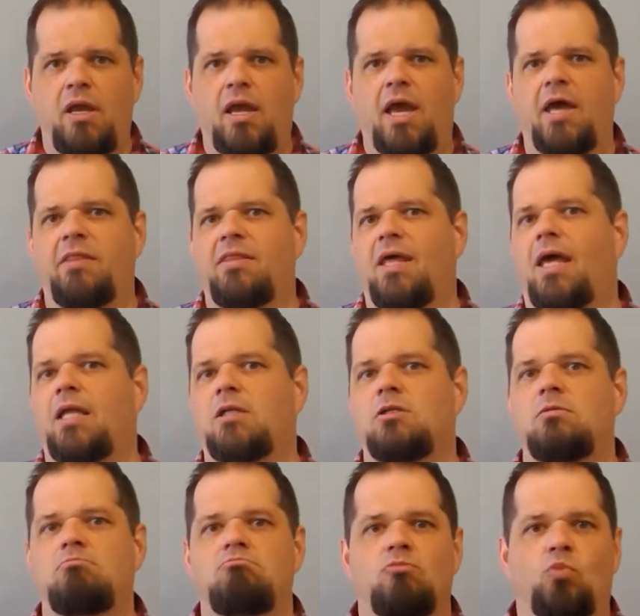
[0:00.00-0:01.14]
and then
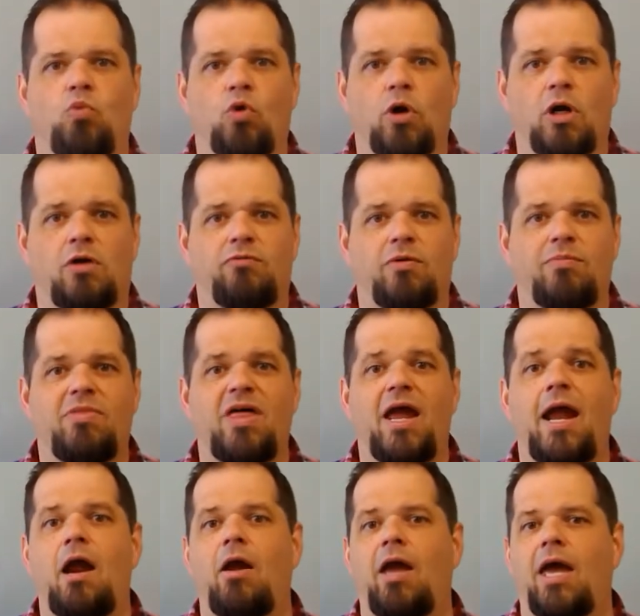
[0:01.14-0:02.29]
work from
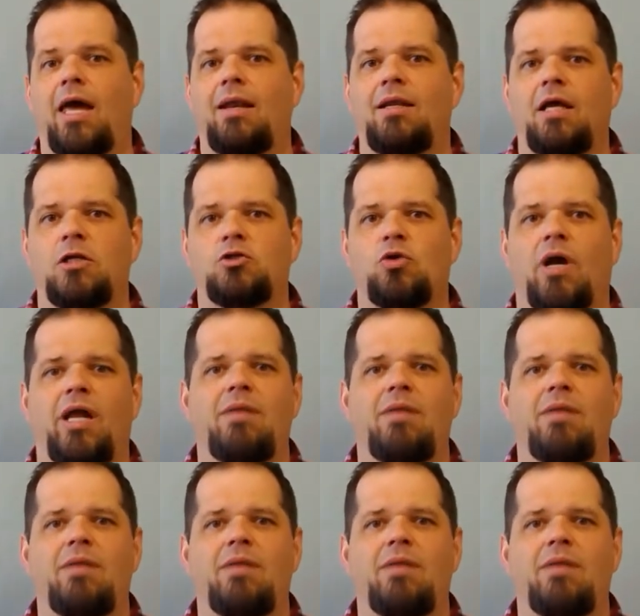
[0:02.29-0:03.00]
there and try